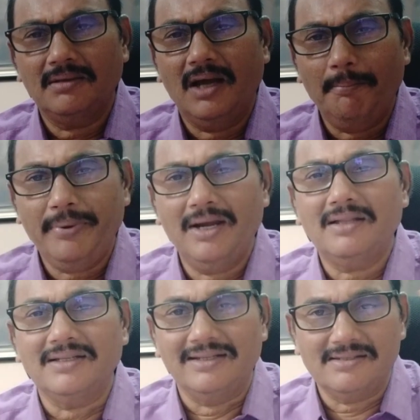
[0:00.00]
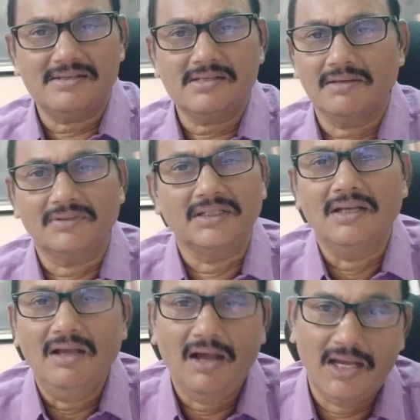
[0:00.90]
upheld the decision of the
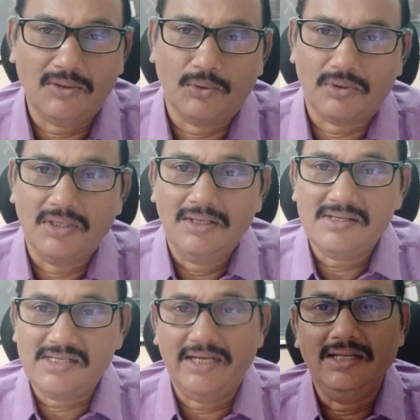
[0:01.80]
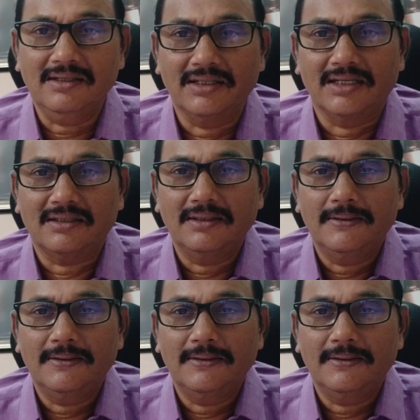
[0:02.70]
High Court, stating that